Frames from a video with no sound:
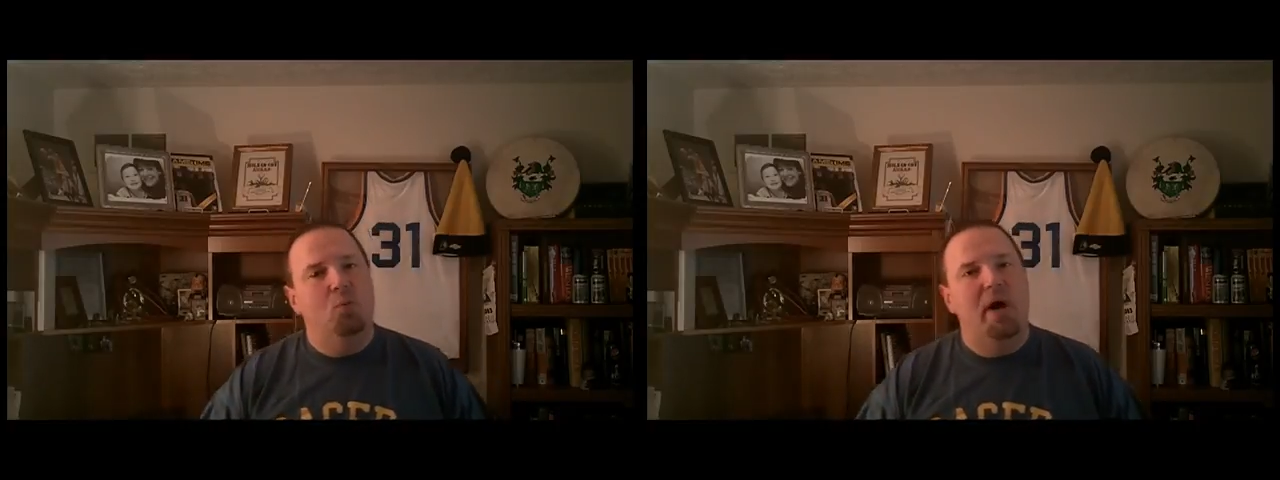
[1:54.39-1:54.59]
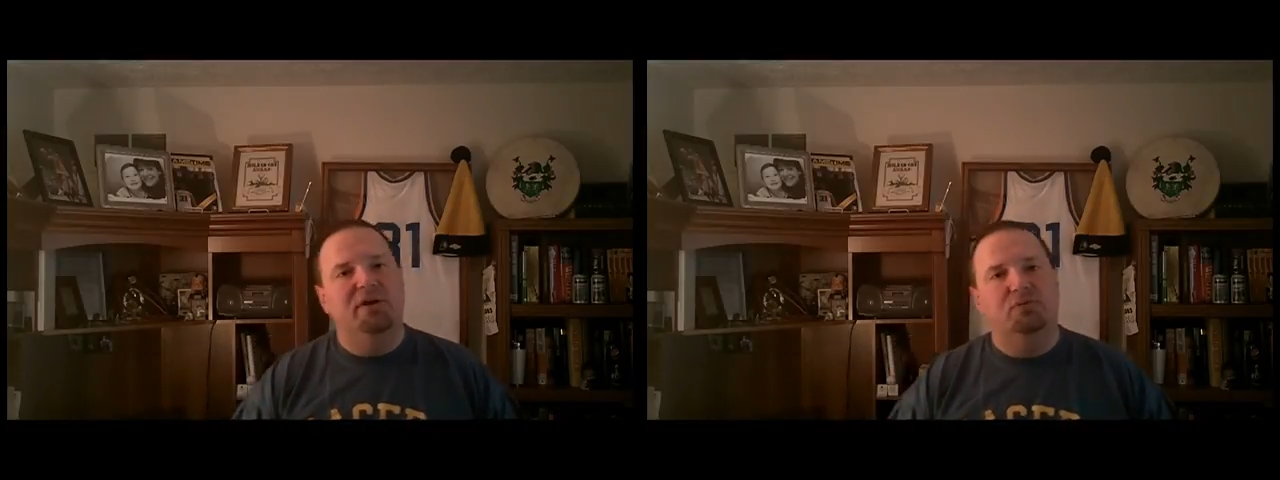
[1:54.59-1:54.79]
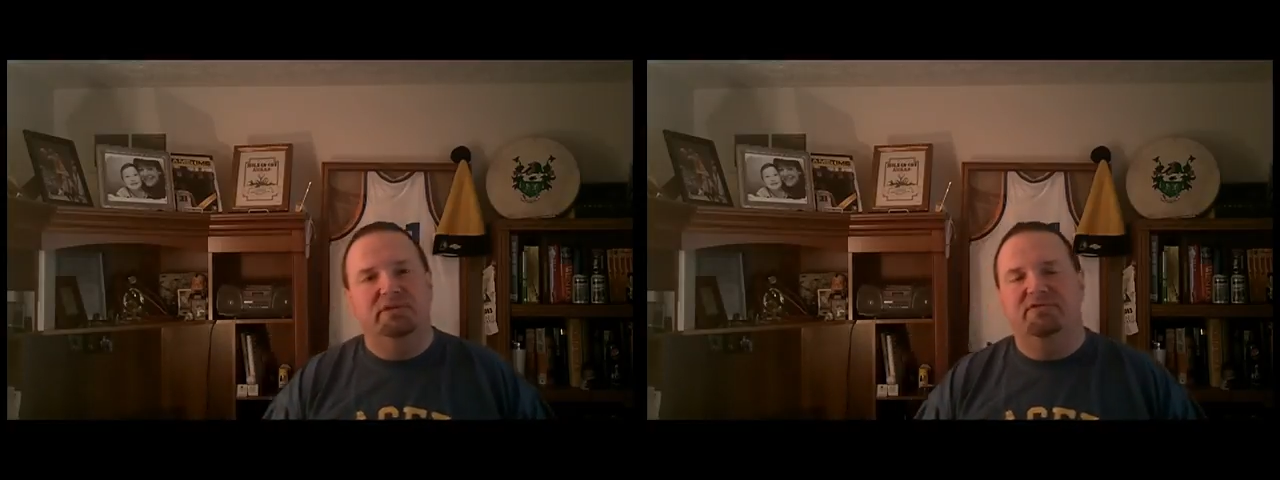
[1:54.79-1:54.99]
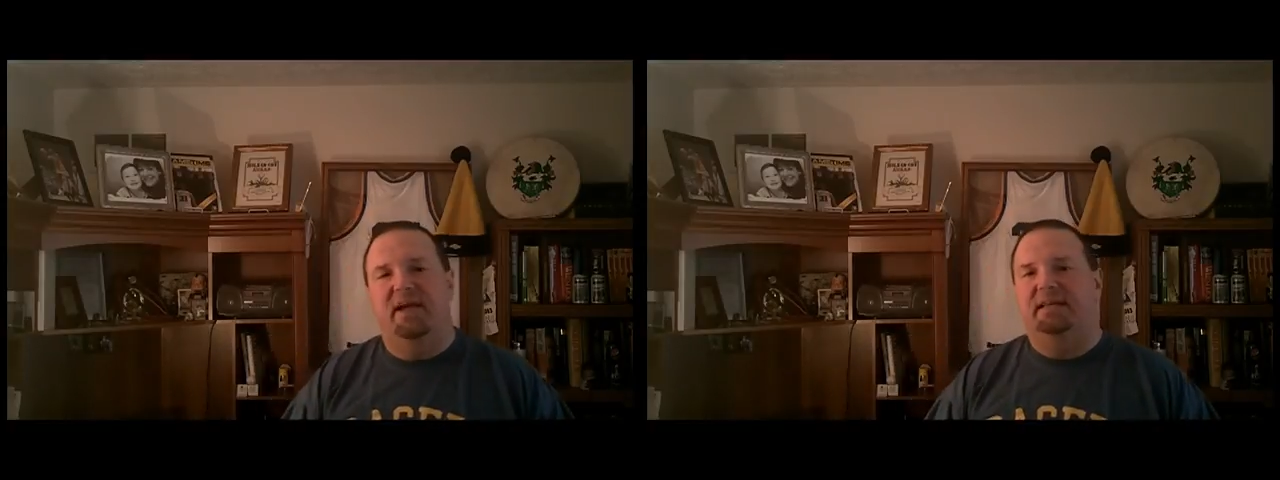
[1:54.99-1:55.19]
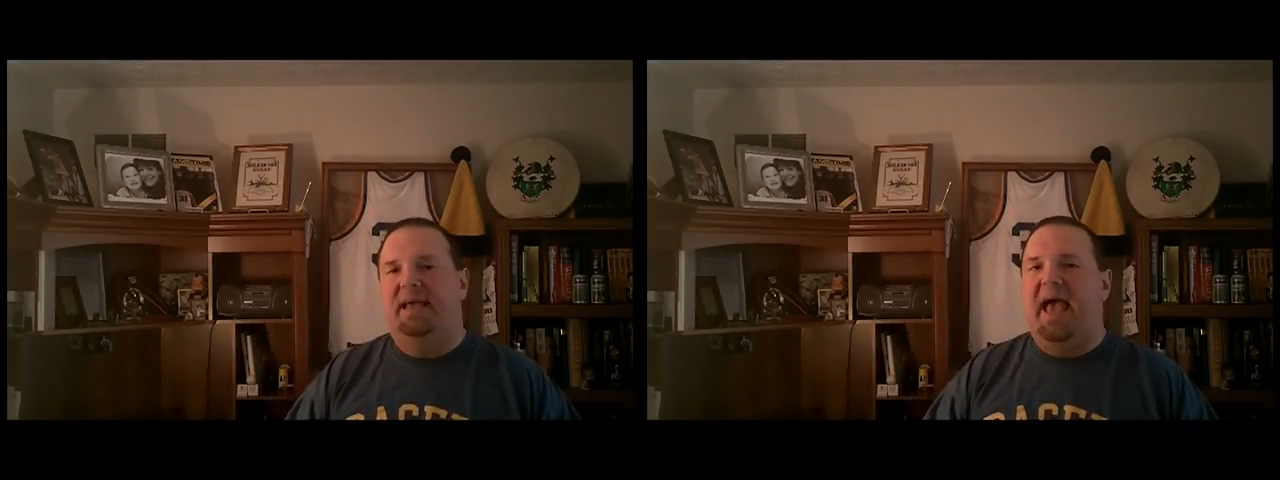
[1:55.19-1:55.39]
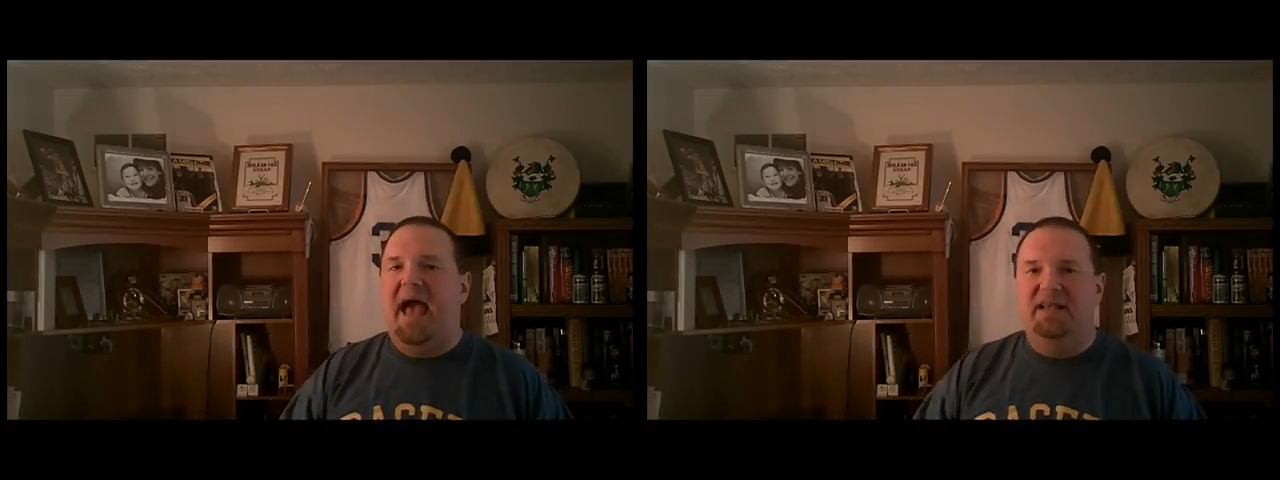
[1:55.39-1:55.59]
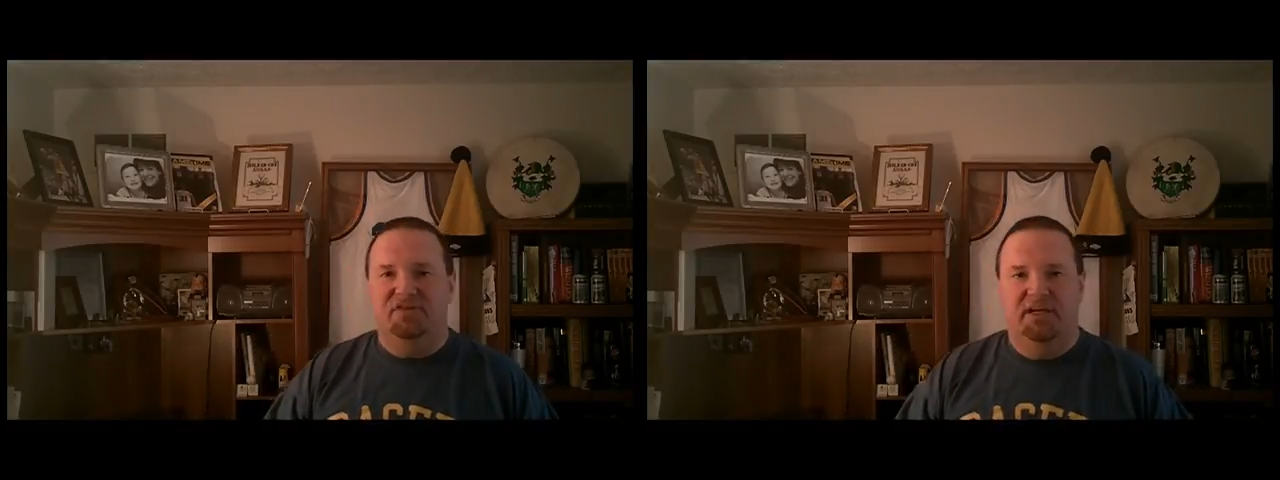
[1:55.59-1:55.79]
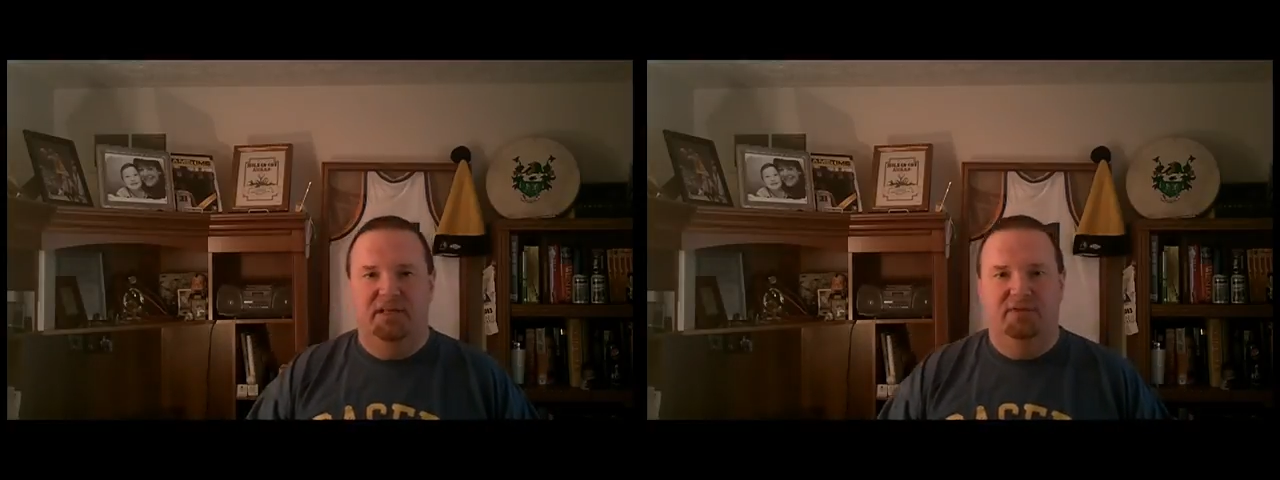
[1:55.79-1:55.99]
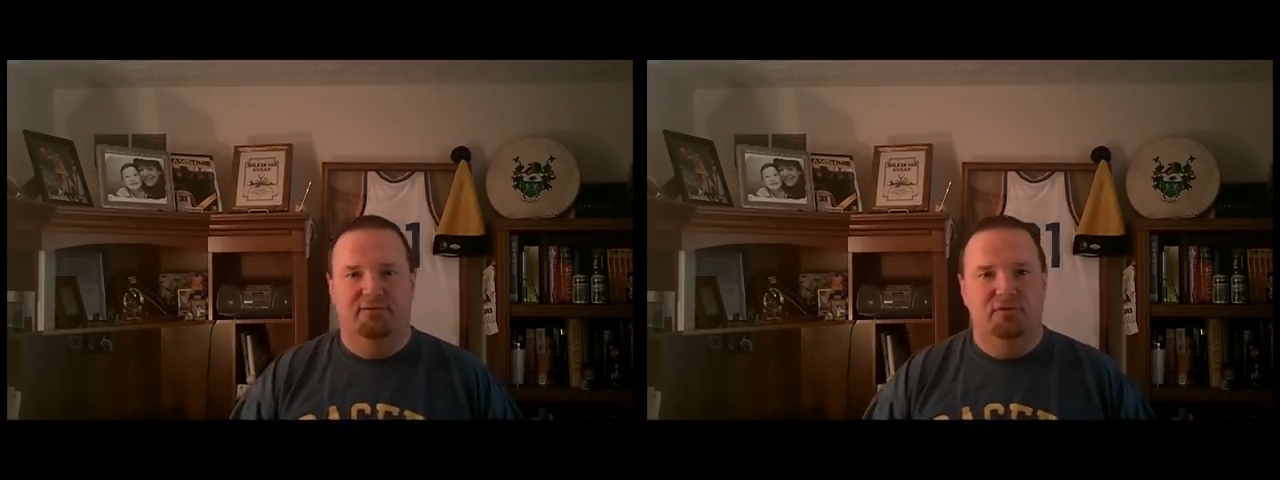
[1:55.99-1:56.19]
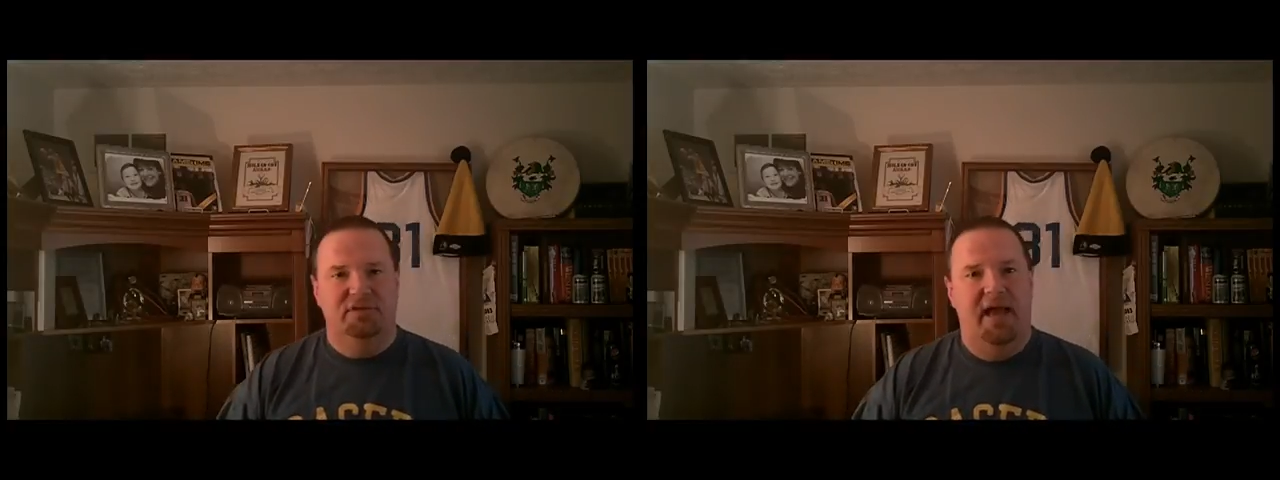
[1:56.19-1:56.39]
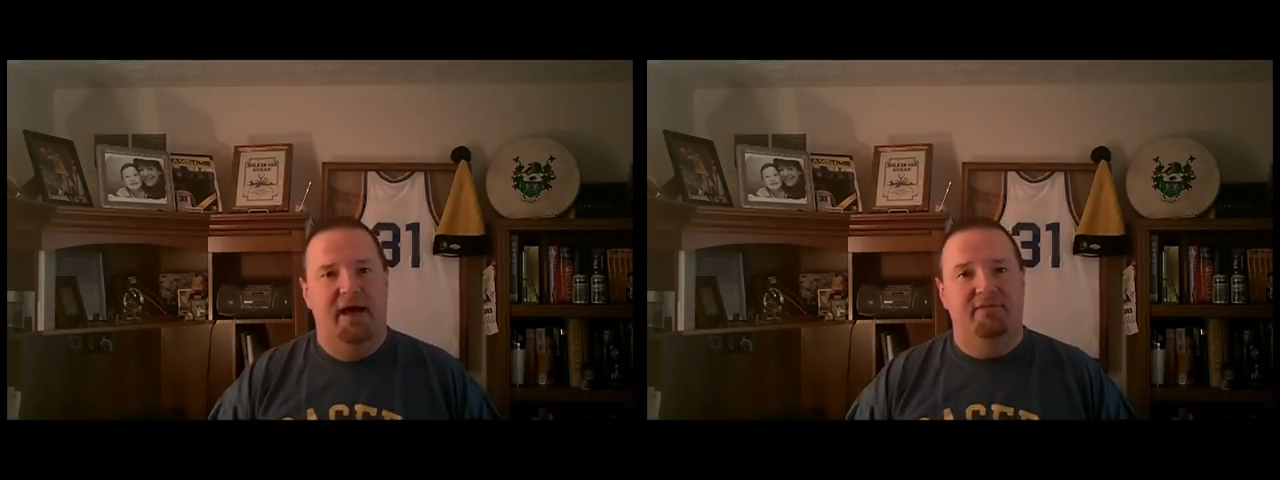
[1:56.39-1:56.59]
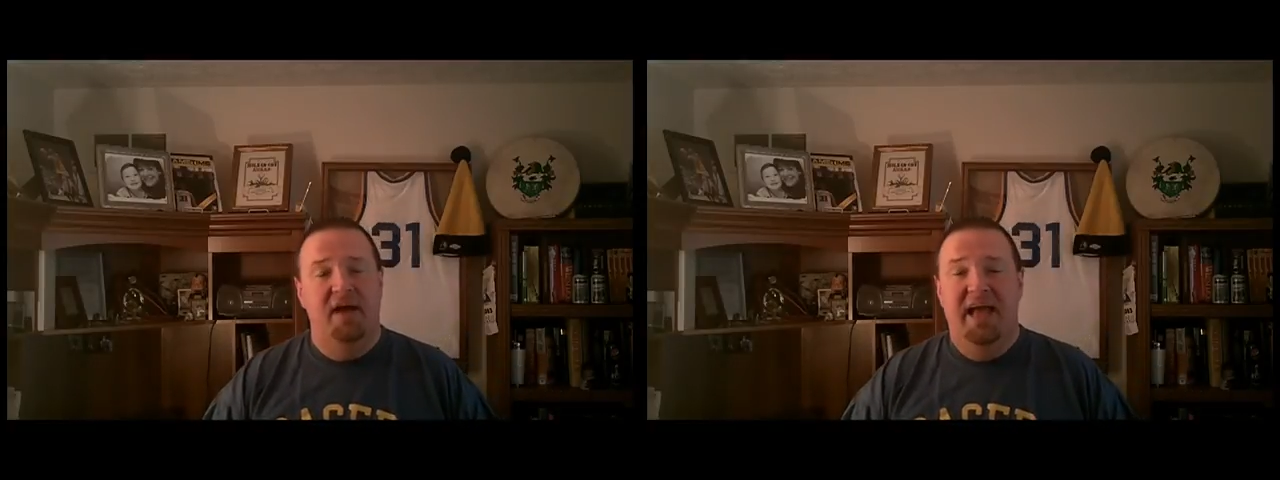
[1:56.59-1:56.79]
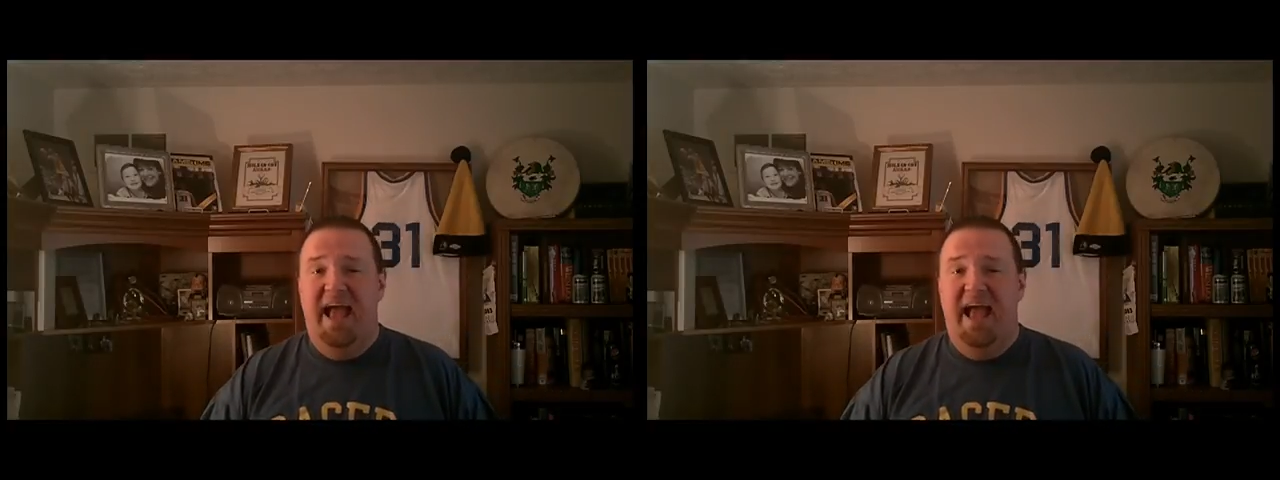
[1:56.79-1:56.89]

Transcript: West was fantastic in the first half,